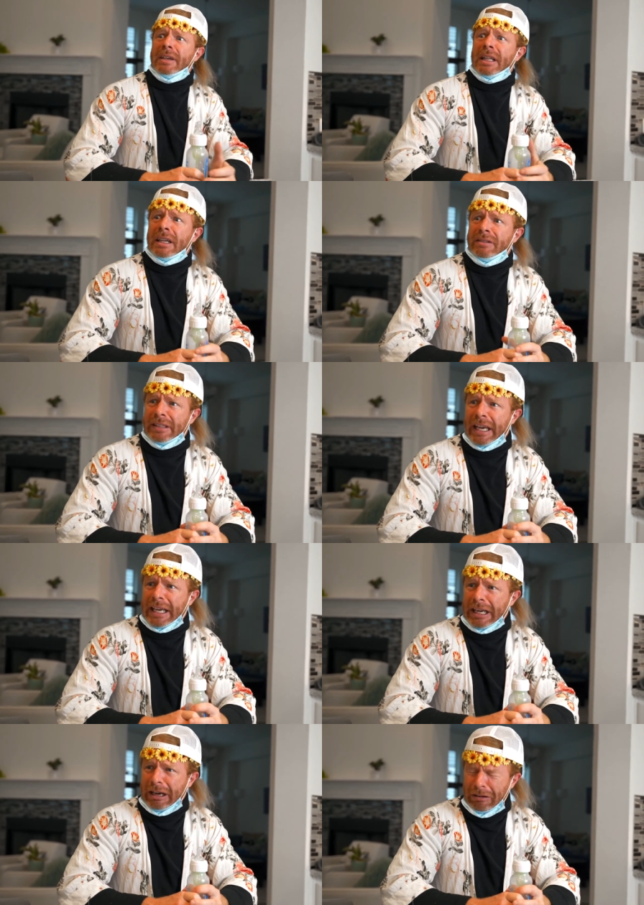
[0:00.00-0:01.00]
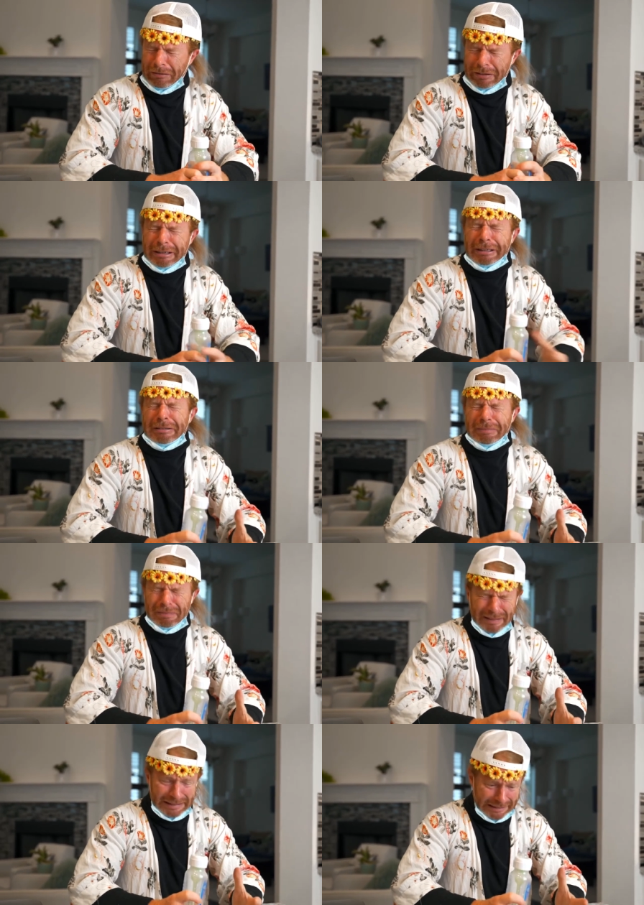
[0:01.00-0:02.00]
Elon's taking over.
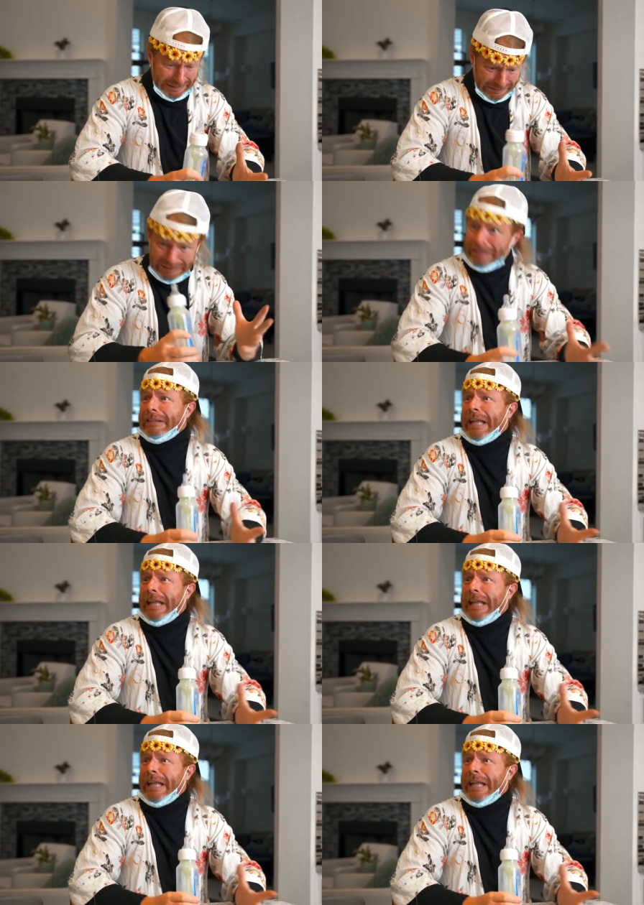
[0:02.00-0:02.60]
It's